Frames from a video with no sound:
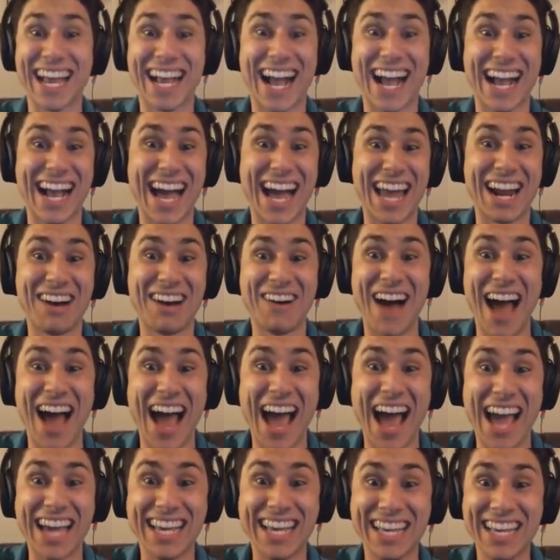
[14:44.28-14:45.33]
I got
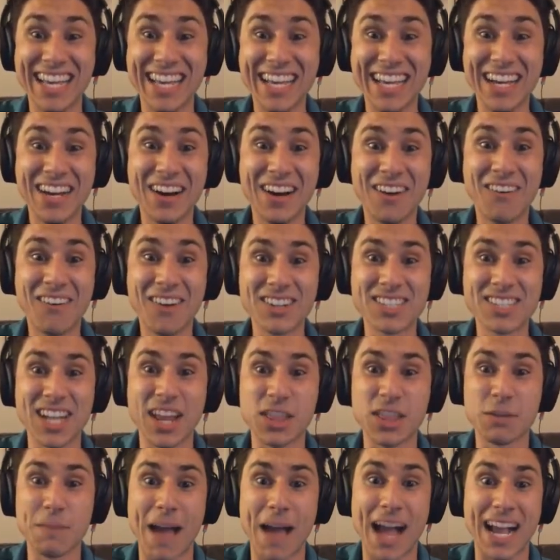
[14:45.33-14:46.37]
away. Where's
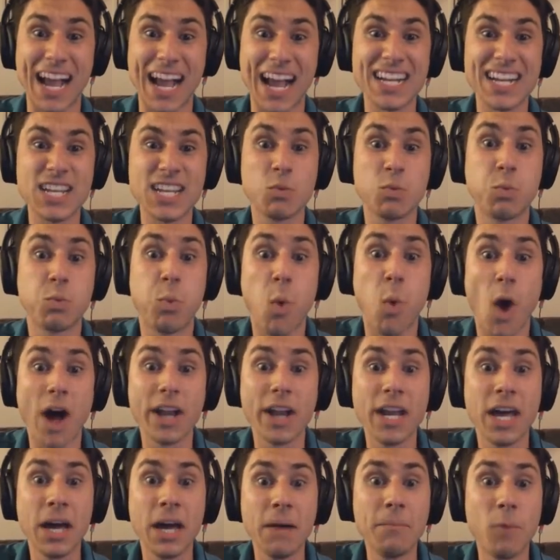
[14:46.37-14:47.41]
another bag? I need
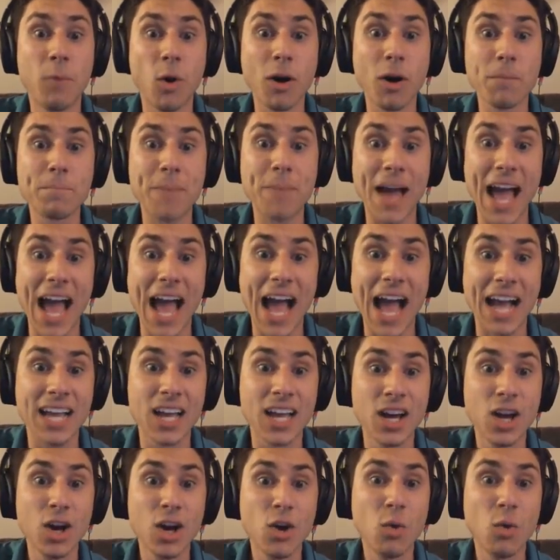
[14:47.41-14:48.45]
one more bag.
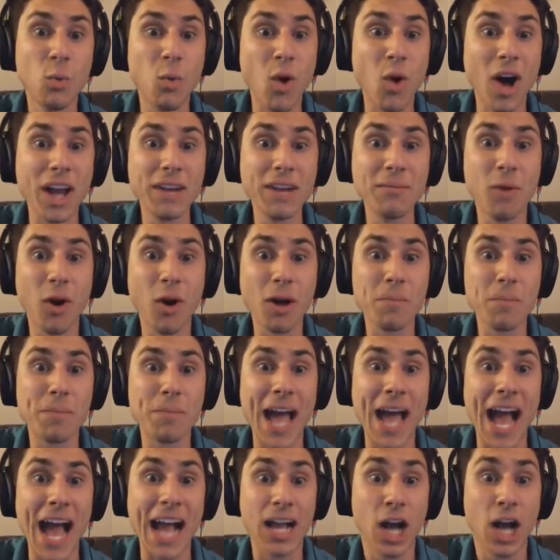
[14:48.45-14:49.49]
One more
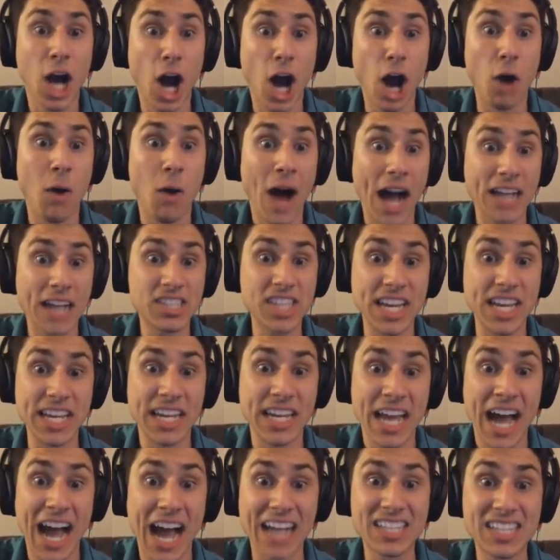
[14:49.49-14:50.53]
bag. Oh, I see
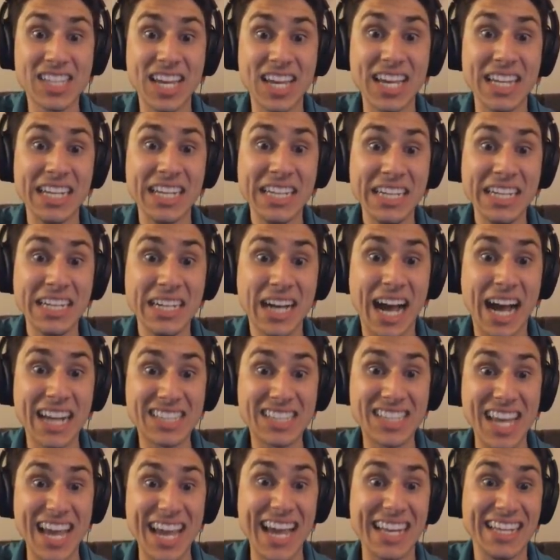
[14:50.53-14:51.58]
it. I see it. I
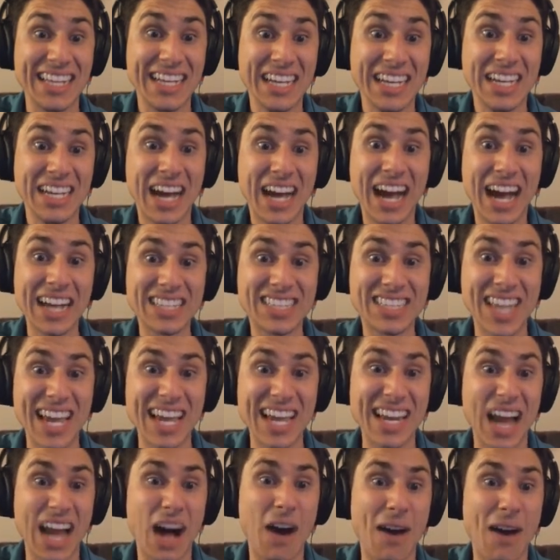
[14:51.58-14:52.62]
see it. I see
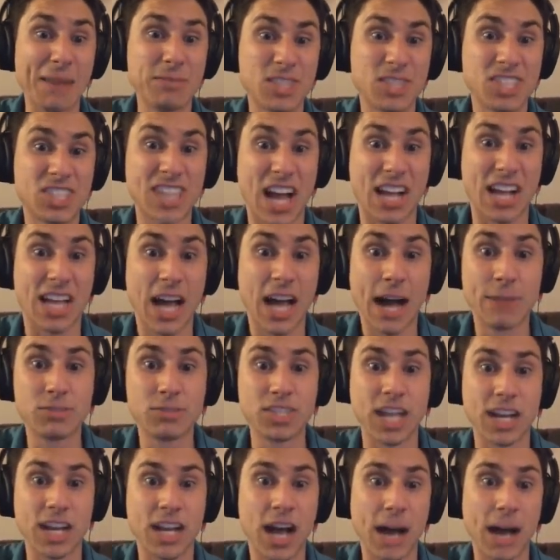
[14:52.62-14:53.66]
it. Oh, I'm stuck. I'm
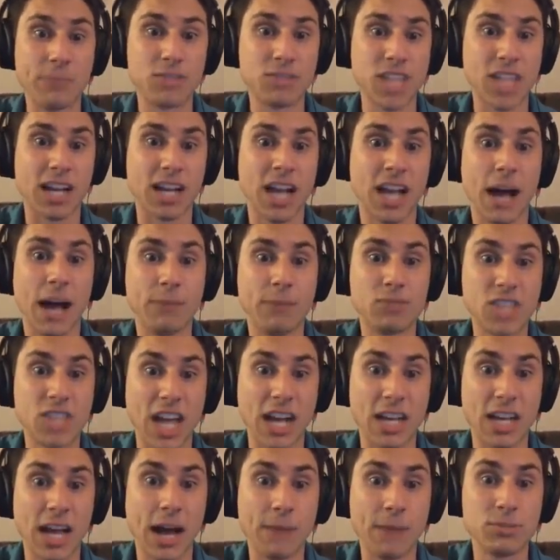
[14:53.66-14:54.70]
stuck. I'm stuck. I'm
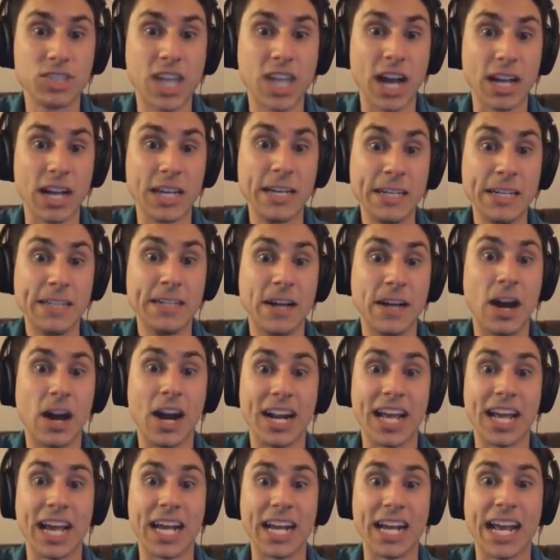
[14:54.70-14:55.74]
stuck. I'm stuck. All
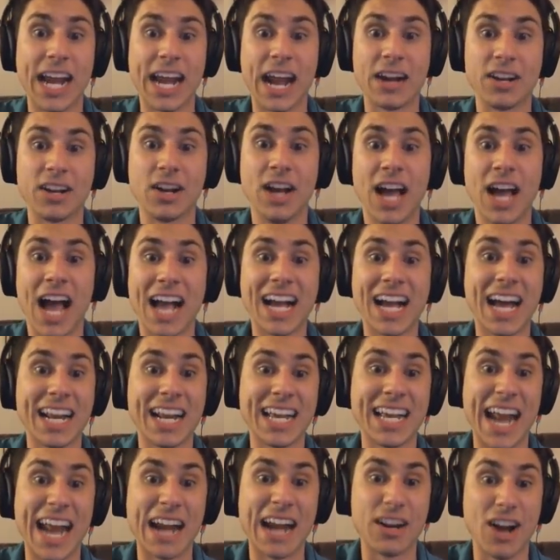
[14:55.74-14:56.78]
right, I gotta get out of here. I gotta
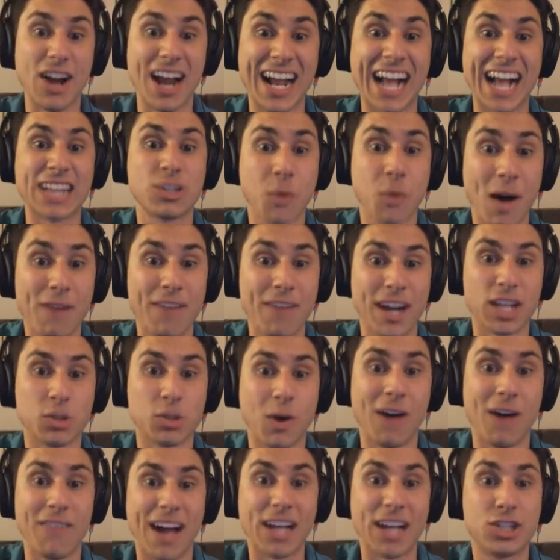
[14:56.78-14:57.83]
get out of here. I got 12 out of
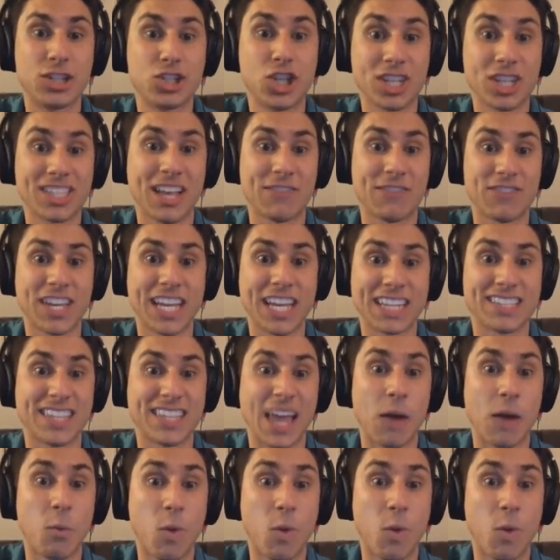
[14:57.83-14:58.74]
12. I just have to get to that